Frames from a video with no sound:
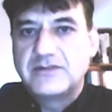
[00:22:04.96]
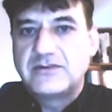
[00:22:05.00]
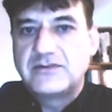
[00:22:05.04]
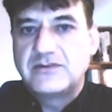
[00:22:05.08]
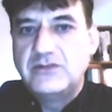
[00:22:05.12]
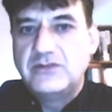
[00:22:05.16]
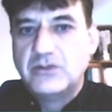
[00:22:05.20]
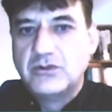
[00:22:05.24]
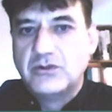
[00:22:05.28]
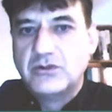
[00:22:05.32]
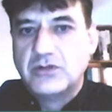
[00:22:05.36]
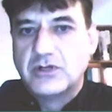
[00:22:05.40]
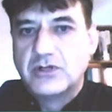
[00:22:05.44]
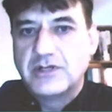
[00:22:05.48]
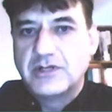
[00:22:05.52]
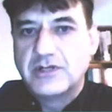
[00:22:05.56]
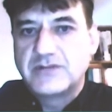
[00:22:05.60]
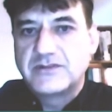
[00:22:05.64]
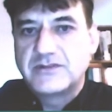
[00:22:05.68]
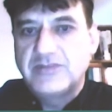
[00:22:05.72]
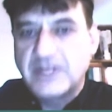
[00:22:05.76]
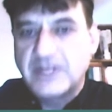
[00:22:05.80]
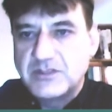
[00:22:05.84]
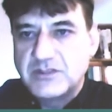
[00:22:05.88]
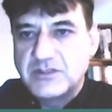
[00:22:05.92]
your
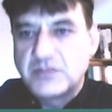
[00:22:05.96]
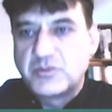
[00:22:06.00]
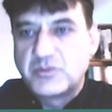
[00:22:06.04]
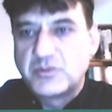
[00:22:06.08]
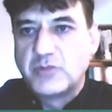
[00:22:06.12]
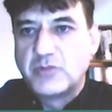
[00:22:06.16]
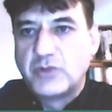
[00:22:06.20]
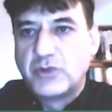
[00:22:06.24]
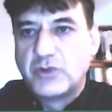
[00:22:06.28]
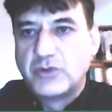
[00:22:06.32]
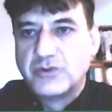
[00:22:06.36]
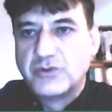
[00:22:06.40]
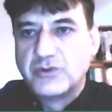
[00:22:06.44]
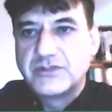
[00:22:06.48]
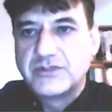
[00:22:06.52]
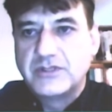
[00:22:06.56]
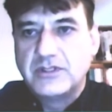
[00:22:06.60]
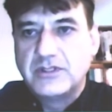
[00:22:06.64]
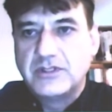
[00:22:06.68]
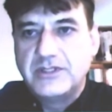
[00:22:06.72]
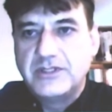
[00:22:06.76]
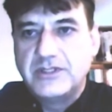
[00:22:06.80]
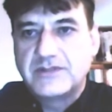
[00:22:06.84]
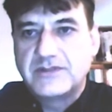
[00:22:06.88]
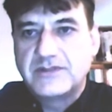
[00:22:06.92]
SANS proposal
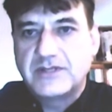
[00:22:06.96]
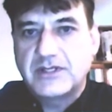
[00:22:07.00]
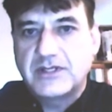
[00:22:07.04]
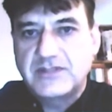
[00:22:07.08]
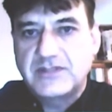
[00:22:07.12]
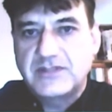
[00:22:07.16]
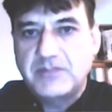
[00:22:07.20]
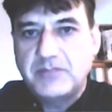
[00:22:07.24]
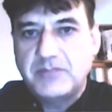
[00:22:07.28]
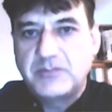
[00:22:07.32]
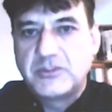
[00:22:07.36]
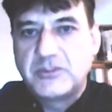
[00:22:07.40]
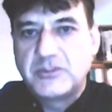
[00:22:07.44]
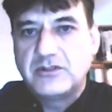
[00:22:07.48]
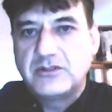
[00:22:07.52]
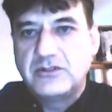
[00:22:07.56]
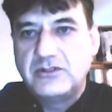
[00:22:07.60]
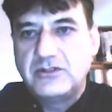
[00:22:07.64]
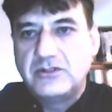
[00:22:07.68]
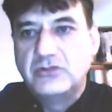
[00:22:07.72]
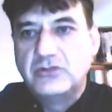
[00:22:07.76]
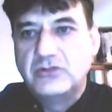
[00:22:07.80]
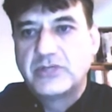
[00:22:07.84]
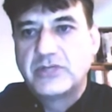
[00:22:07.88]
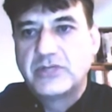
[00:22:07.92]
is accepted, you
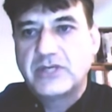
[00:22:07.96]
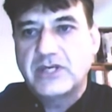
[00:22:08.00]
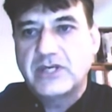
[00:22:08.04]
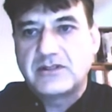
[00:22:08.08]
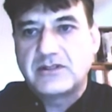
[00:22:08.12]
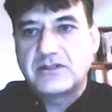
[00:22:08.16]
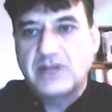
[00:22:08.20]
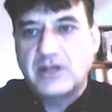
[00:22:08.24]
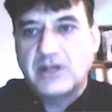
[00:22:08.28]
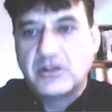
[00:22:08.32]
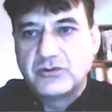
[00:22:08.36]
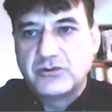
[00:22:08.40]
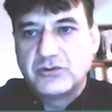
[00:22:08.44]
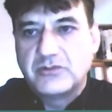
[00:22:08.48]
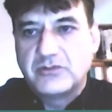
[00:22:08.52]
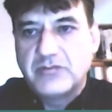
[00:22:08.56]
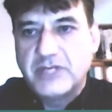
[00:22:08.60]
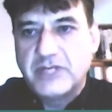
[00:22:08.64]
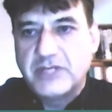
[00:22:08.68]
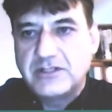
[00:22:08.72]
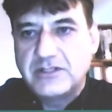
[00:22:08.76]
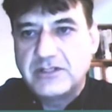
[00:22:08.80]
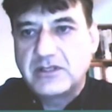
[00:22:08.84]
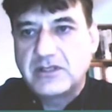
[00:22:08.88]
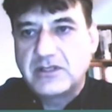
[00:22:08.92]
get
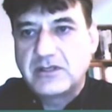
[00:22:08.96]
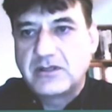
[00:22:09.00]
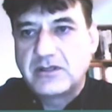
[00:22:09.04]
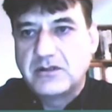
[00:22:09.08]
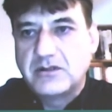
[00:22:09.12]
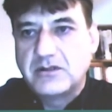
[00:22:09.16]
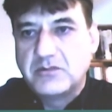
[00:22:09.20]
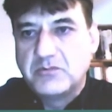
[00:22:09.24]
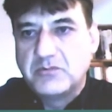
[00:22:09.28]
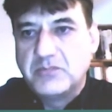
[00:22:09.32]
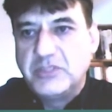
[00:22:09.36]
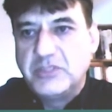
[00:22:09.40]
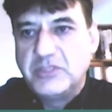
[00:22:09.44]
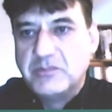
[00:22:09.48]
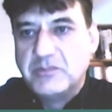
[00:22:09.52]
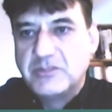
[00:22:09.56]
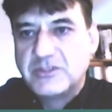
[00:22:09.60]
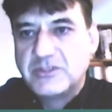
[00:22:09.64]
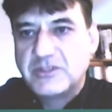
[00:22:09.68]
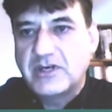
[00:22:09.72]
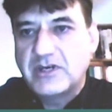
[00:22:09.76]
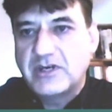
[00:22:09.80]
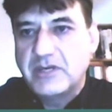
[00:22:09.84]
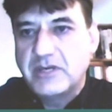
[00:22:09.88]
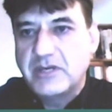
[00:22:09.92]
automatic beam
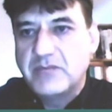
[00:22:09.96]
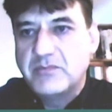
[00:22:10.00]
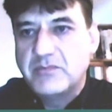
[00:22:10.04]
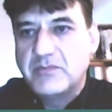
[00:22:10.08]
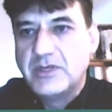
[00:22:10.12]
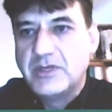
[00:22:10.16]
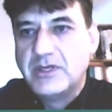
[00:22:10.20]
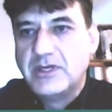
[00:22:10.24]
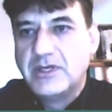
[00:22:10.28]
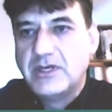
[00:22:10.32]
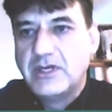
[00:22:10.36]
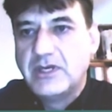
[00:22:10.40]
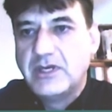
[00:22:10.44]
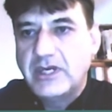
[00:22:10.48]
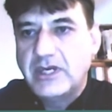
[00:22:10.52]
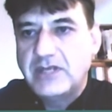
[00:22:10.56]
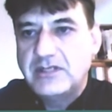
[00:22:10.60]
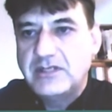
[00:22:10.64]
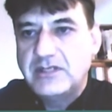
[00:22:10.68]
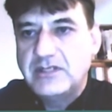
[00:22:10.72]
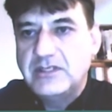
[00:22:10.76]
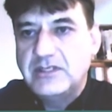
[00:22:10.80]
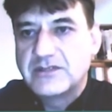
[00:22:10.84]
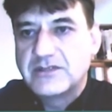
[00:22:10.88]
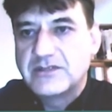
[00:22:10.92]
time at
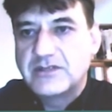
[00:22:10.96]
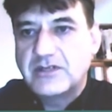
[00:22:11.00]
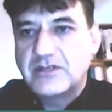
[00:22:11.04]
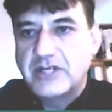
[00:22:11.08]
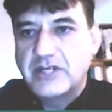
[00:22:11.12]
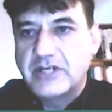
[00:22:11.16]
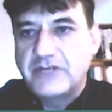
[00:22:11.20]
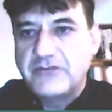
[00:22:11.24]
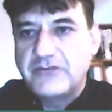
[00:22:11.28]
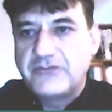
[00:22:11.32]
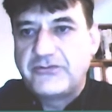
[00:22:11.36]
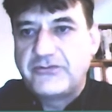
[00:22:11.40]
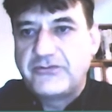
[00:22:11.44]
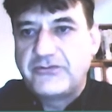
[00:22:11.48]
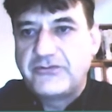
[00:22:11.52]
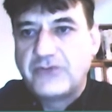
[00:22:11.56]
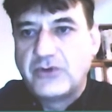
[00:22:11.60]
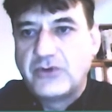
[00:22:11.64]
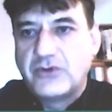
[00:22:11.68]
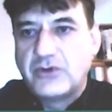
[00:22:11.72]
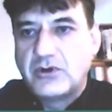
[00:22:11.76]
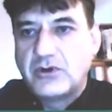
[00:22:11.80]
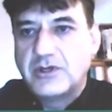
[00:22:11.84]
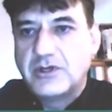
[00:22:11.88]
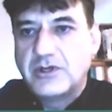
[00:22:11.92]
ESRF
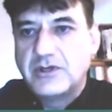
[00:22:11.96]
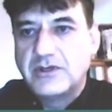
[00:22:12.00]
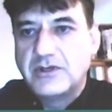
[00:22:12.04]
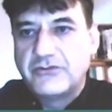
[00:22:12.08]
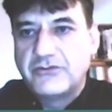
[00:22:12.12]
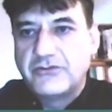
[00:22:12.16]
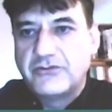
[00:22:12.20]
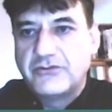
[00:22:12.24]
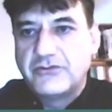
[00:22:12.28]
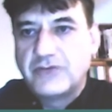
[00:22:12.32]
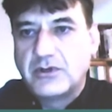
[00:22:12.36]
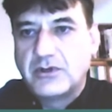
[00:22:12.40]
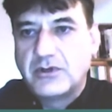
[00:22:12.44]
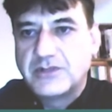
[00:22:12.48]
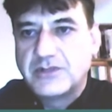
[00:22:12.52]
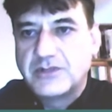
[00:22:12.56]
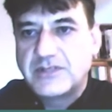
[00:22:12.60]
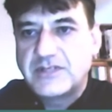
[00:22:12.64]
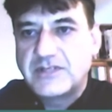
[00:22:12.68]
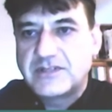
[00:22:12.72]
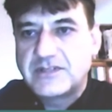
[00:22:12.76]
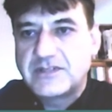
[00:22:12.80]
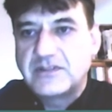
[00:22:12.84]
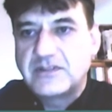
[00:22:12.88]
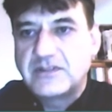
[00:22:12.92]
for SAXS
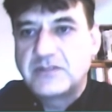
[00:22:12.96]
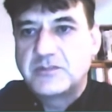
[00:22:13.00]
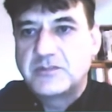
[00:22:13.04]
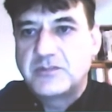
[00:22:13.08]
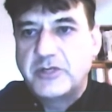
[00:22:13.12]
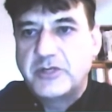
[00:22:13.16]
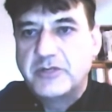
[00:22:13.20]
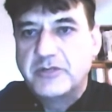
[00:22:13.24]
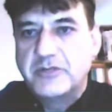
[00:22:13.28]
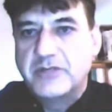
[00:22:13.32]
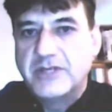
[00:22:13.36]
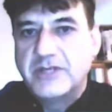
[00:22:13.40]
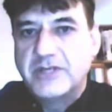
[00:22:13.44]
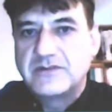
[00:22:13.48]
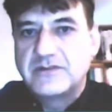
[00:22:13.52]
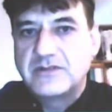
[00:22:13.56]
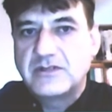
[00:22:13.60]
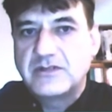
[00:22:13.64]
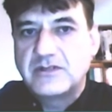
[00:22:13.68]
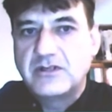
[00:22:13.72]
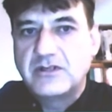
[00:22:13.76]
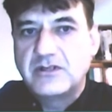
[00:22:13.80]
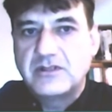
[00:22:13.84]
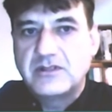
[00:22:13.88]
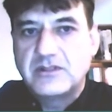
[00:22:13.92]
experiments. And
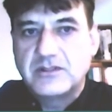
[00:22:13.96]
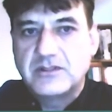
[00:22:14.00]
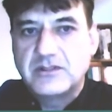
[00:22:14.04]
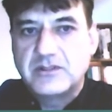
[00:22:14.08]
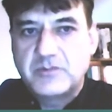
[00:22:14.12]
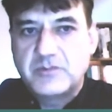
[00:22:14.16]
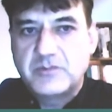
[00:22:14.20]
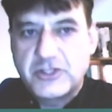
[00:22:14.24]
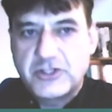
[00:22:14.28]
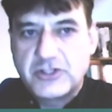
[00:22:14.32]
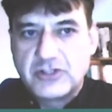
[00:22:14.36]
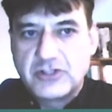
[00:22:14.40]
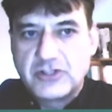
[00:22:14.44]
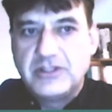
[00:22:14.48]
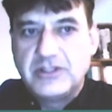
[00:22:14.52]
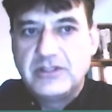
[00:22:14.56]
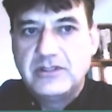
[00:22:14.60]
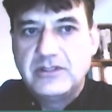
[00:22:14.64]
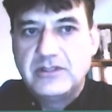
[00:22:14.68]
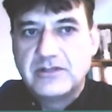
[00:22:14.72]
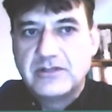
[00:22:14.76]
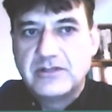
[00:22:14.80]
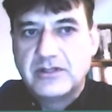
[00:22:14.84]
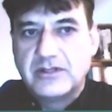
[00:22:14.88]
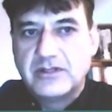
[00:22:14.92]
especially
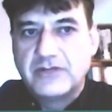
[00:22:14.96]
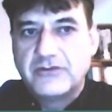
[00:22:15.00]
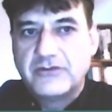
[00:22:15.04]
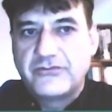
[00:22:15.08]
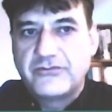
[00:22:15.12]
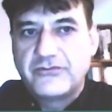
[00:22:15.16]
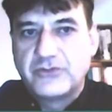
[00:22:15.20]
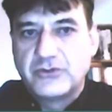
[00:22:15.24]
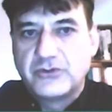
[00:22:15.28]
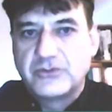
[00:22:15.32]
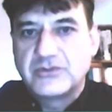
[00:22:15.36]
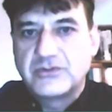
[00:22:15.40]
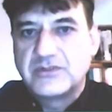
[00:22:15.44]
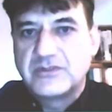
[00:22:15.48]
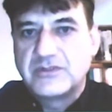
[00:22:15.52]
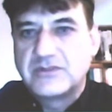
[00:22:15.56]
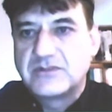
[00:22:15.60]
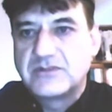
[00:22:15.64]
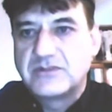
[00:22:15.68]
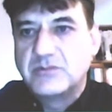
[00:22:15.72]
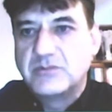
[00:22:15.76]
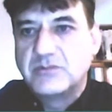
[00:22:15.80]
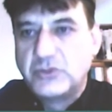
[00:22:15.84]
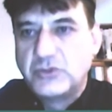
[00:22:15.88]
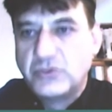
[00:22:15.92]
the Photosystem
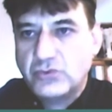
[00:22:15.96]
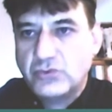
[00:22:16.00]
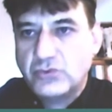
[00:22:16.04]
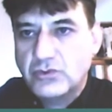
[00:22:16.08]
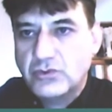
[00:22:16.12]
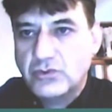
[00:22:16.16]
II